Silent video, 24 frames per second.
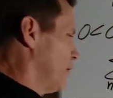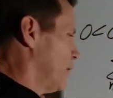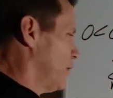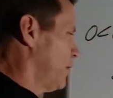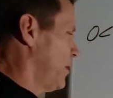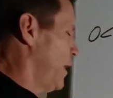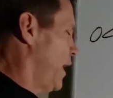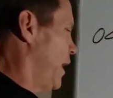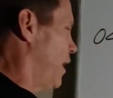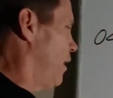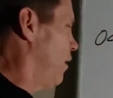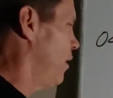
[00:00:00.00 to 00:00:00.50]

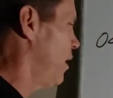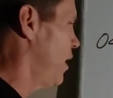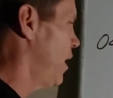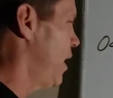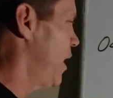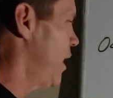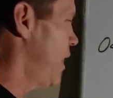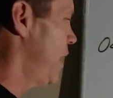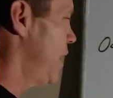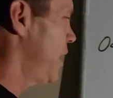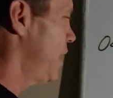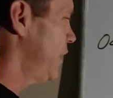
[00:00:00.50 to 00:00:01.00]
Now,
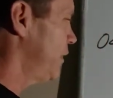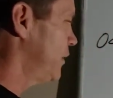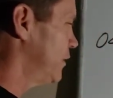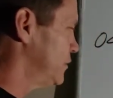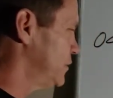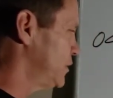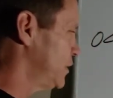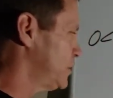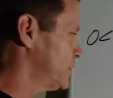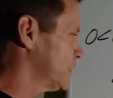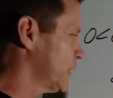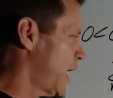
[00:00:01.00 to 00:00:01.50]
does
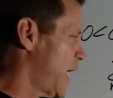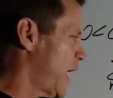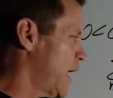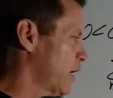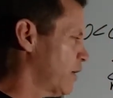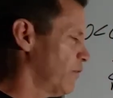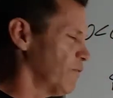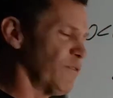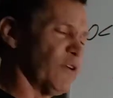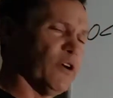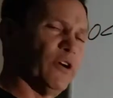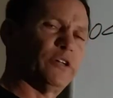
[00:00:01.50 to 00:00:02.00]
this guy
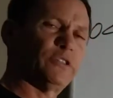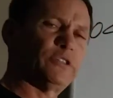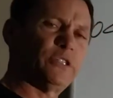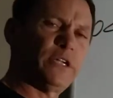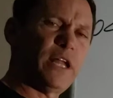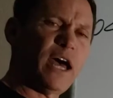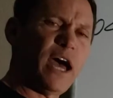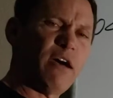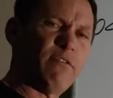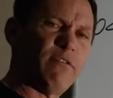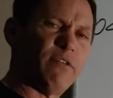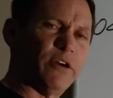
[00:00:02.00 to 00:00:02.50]
converge or
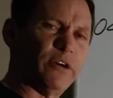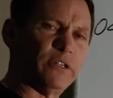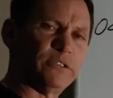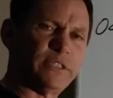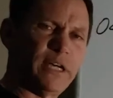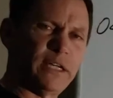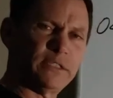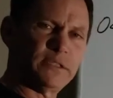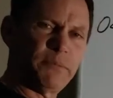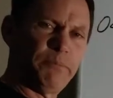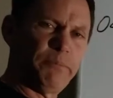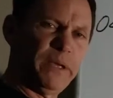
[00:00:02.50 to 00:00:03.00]
diverge?
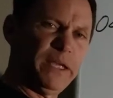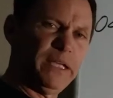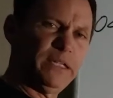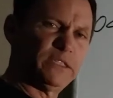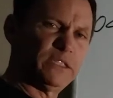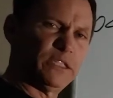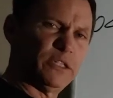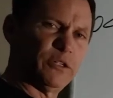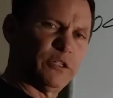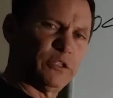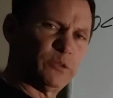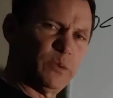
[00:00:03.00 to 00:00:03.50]
That's a P
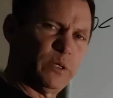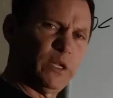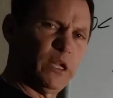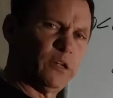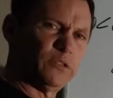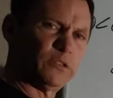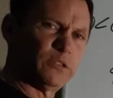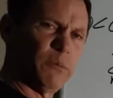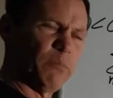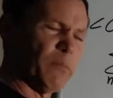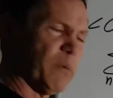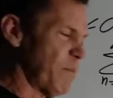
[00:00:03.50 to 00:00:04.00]
series. We know
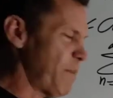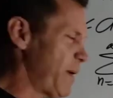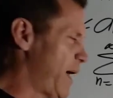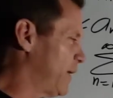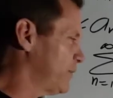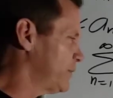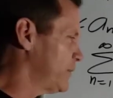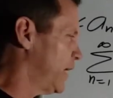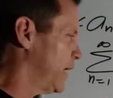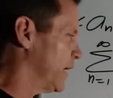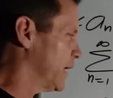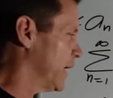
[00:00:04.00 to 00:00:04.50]
something
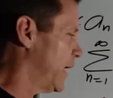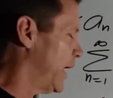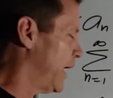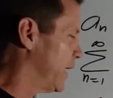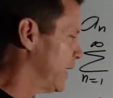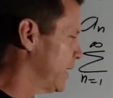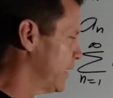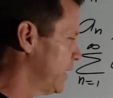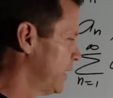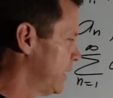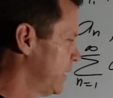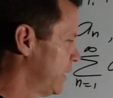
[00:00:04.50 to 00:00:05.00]
about that guy.
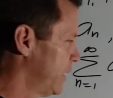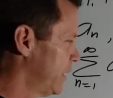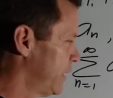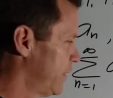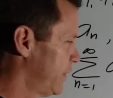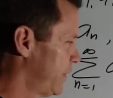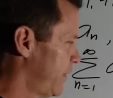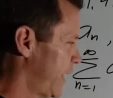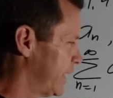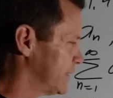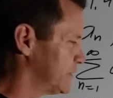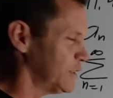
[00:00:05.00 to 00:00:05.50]

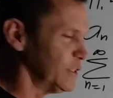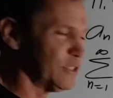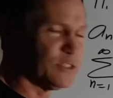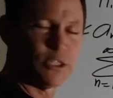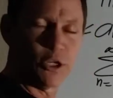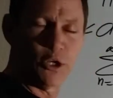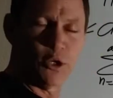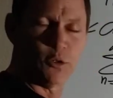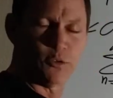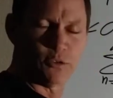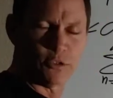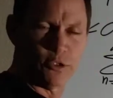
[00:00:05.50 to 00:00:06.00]
That's a
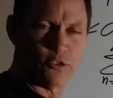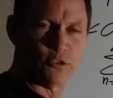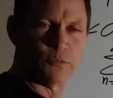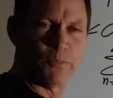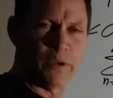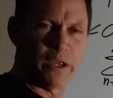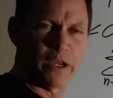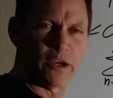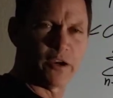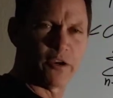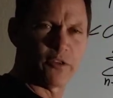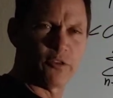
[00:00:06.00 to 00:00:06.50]
2. 2 is
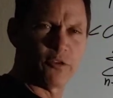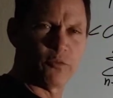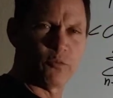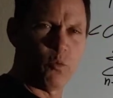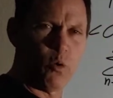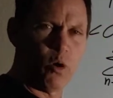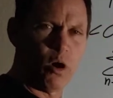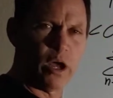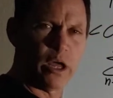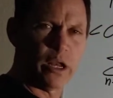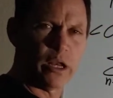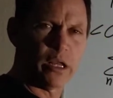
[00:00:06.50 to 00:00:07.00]
bigger than
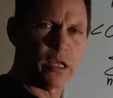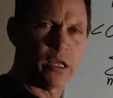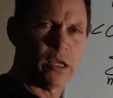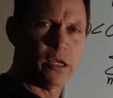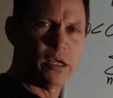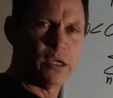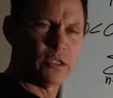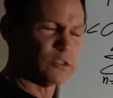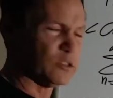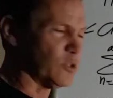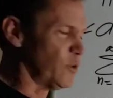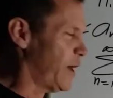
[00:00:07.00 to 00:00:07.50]
1,
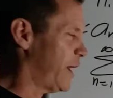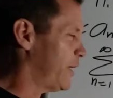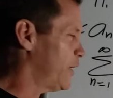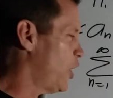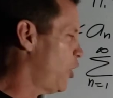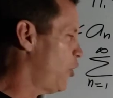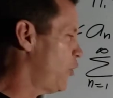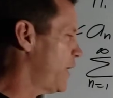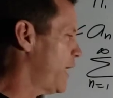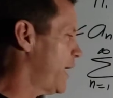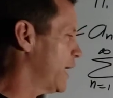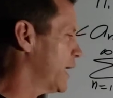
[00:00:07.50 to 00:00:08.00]
so I
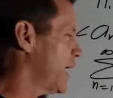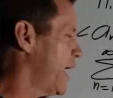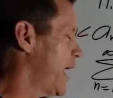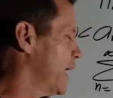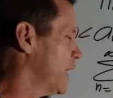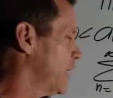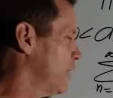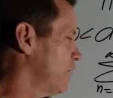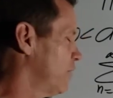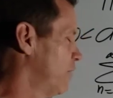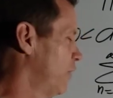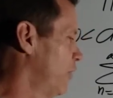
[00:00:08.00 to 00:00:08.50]
know that guy
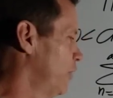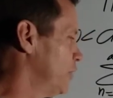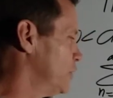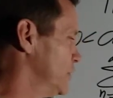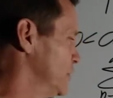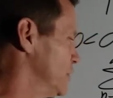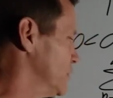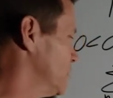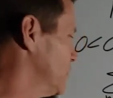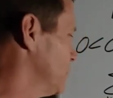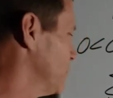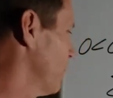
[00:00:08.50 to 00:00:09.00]

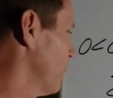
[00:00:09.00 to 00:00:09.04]
converges.